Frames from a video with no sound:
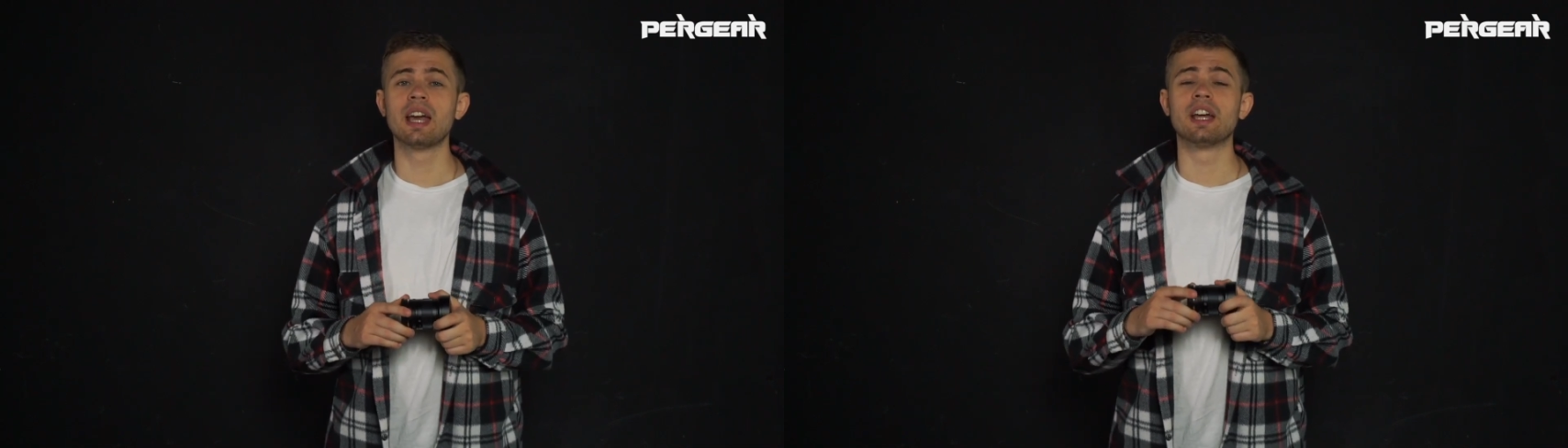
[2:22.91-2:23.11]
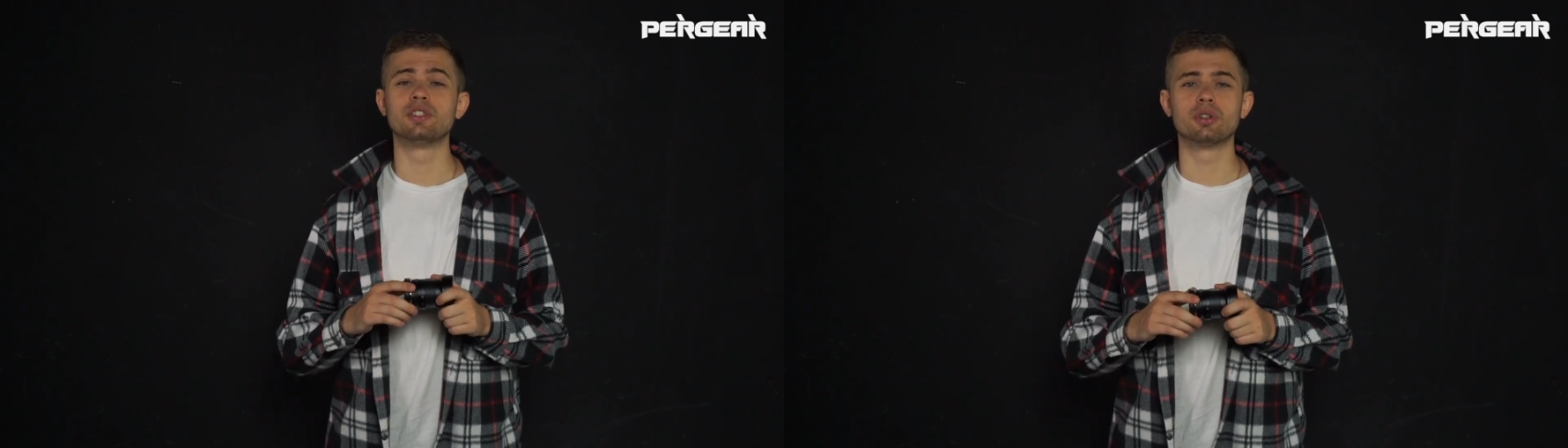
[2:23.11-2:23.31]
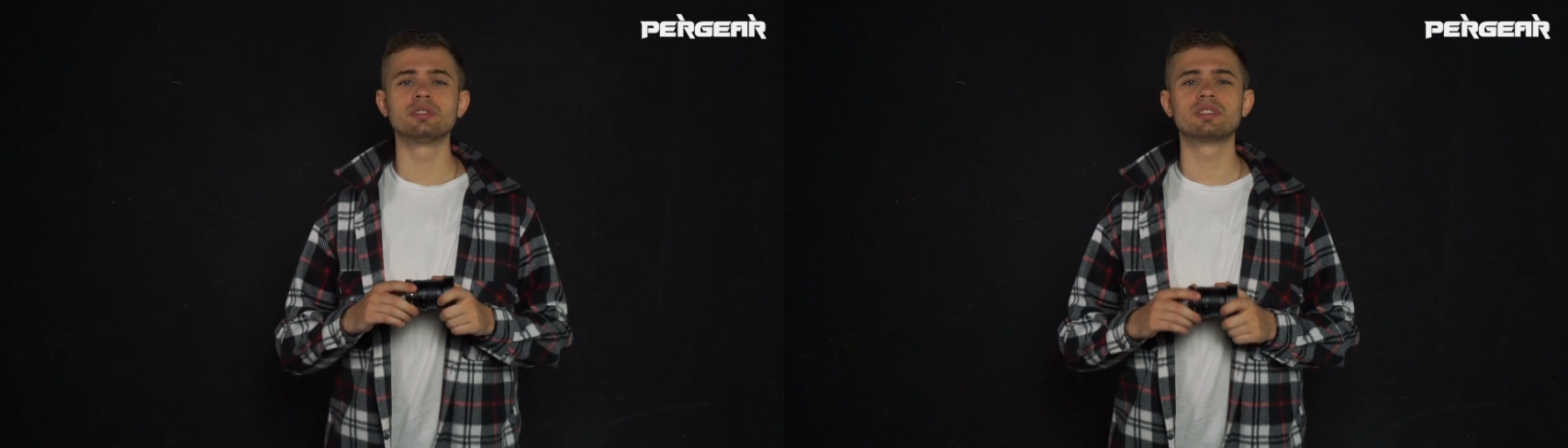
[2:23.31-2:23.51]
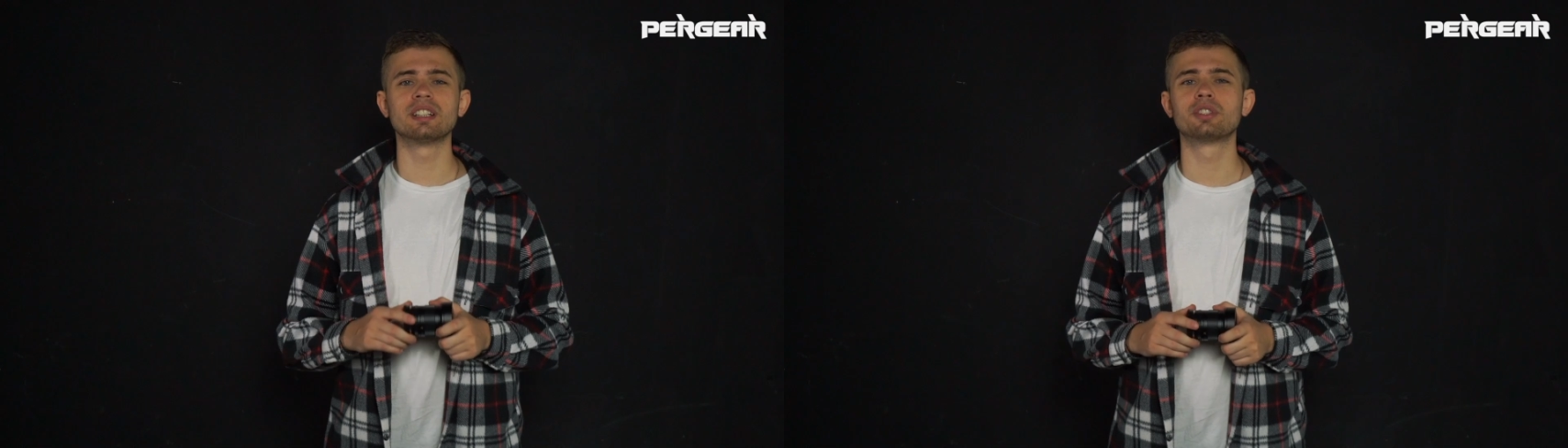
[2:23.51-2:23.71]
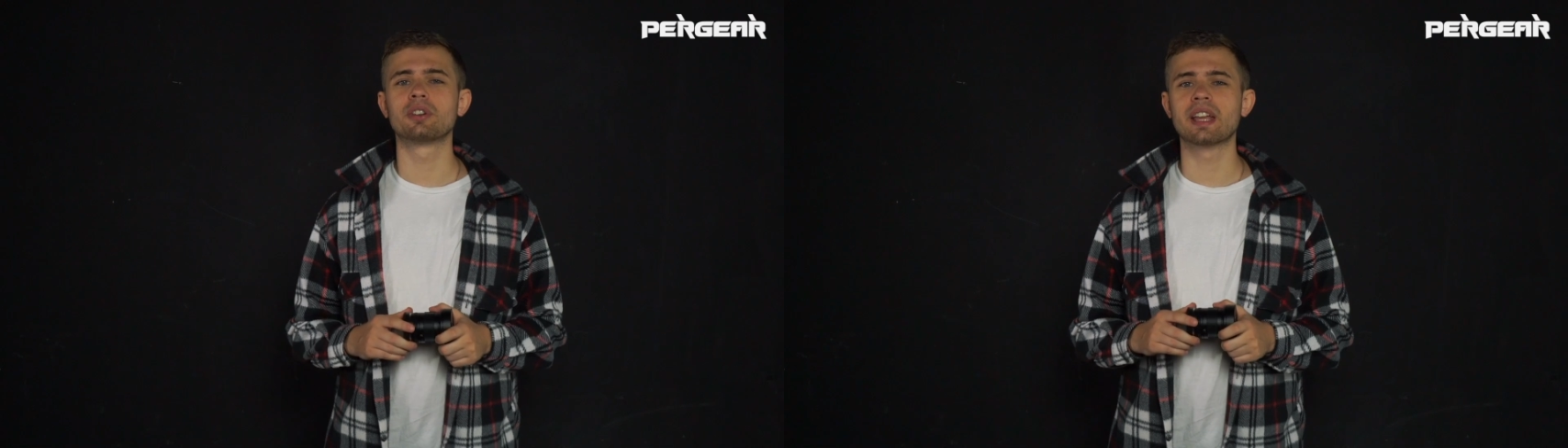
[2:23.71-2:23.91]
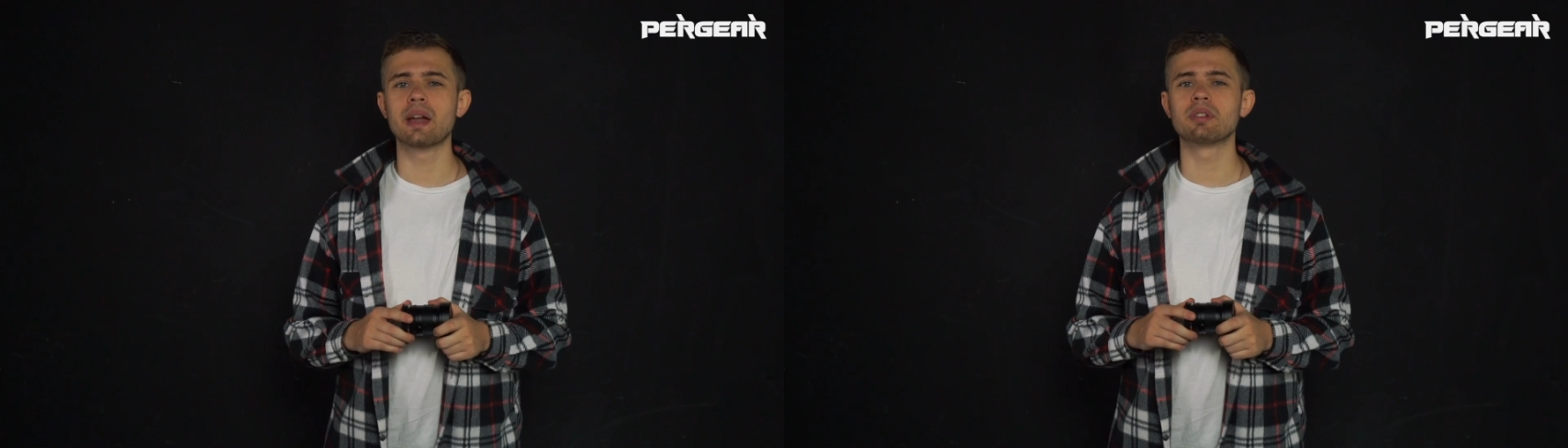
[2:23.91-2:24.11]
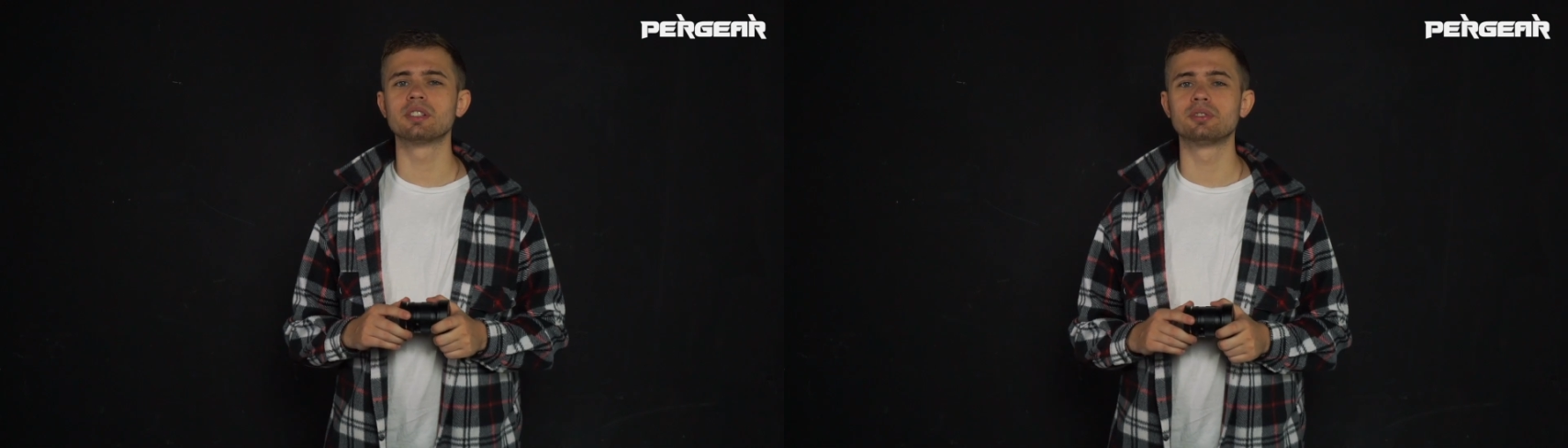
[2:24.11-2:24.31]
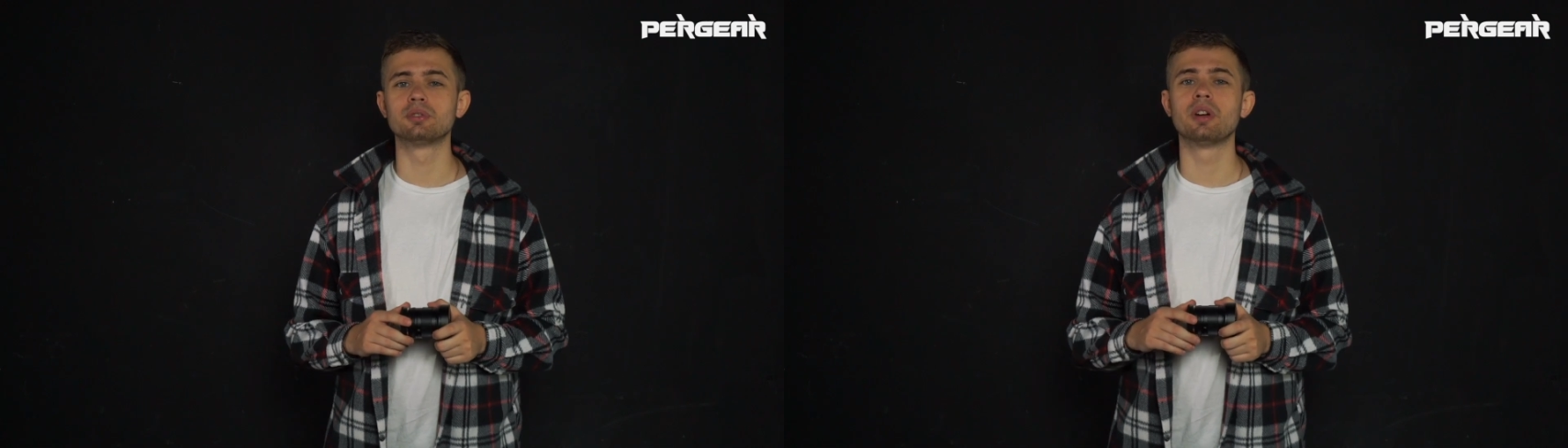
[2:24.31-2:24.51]
and don't trust your
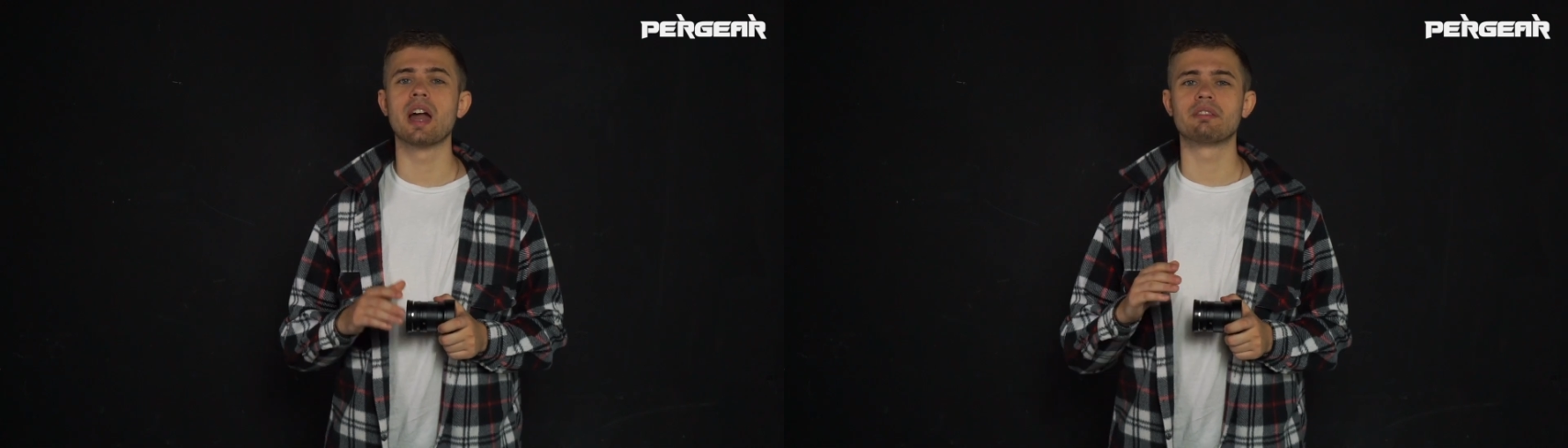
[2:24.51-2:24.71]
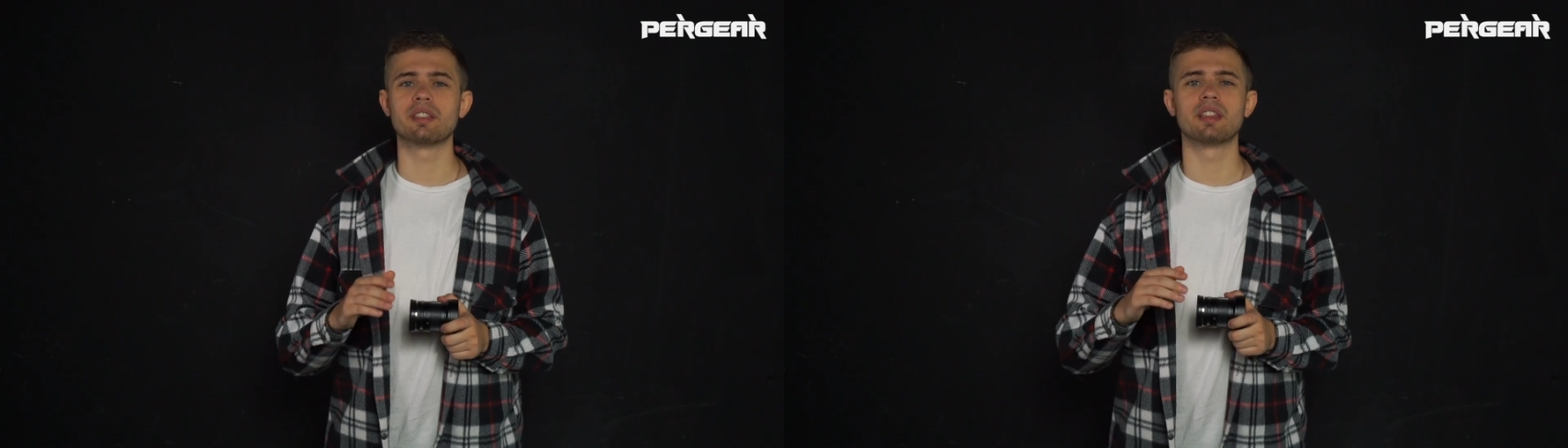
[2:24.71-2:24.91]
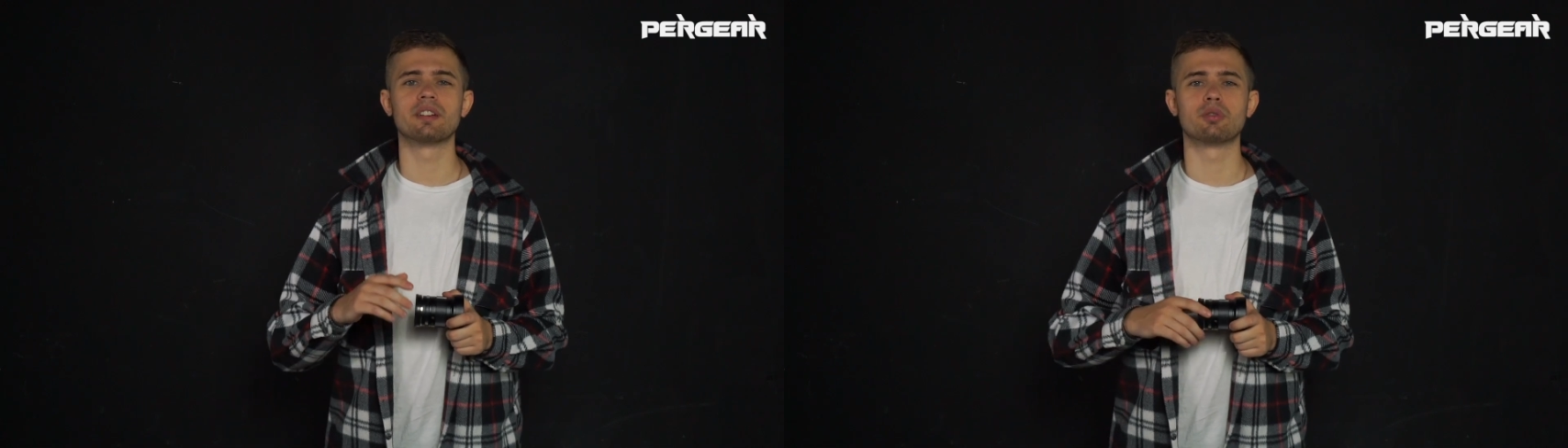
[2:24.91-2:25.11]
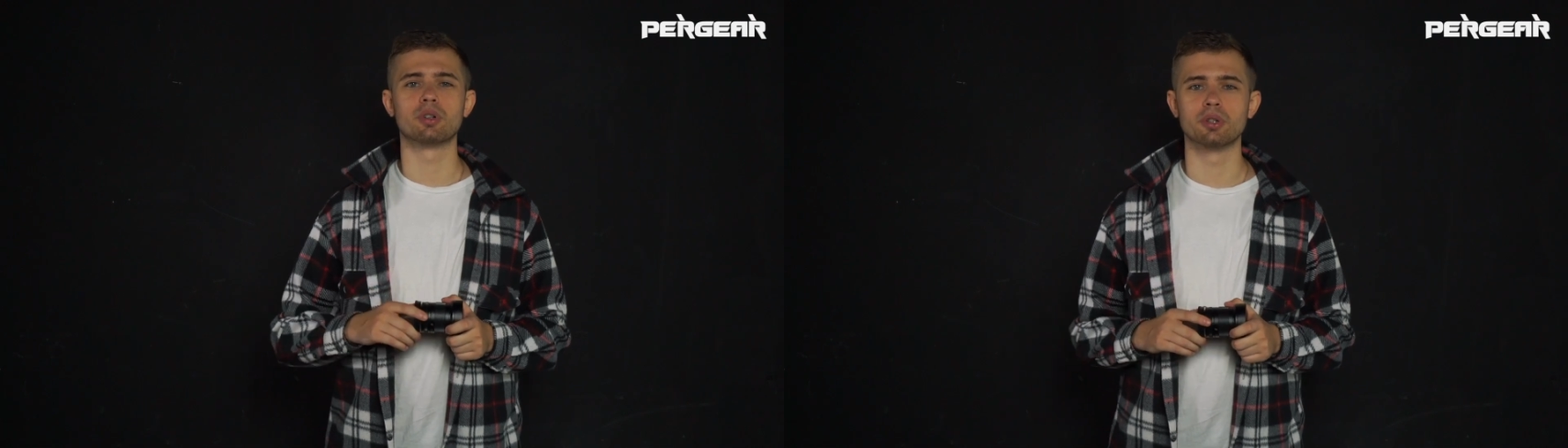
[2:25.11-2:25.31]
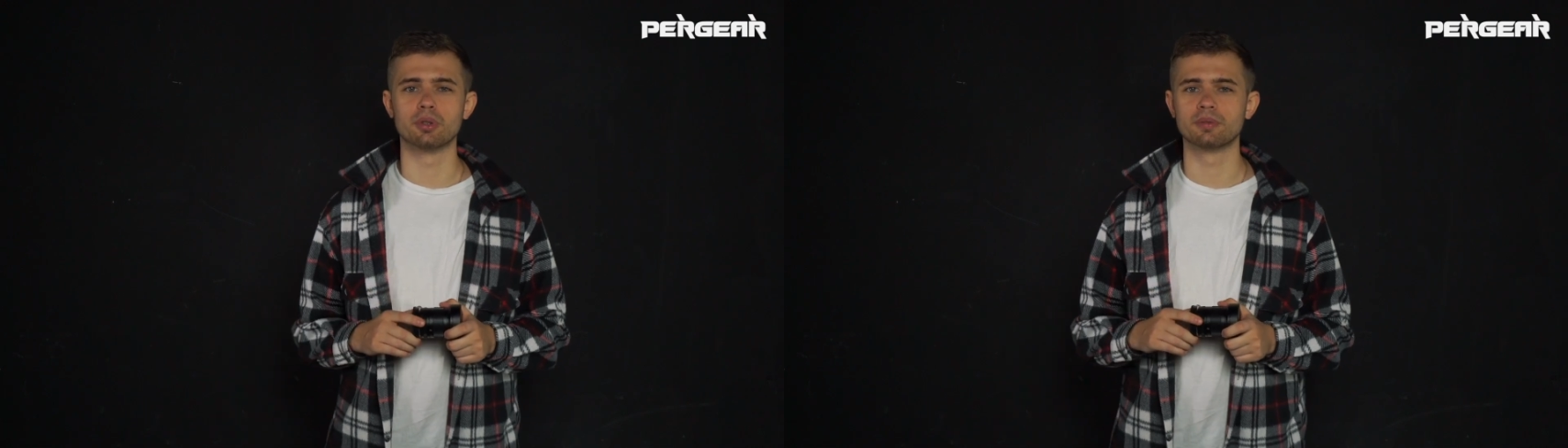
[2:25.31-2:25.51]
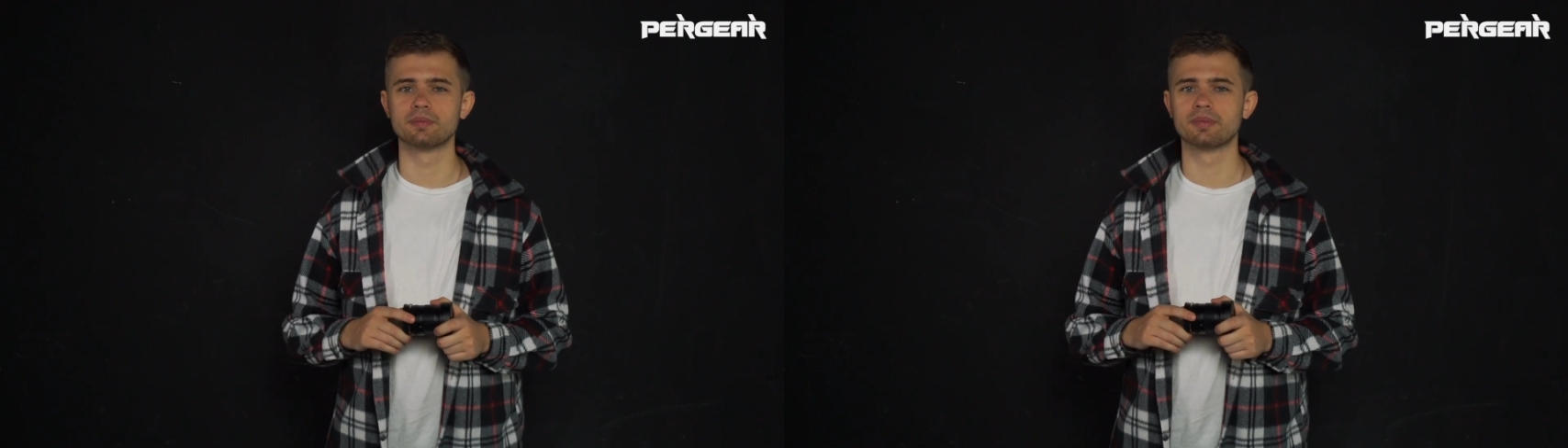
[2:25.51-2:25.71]
camera to do everything for you.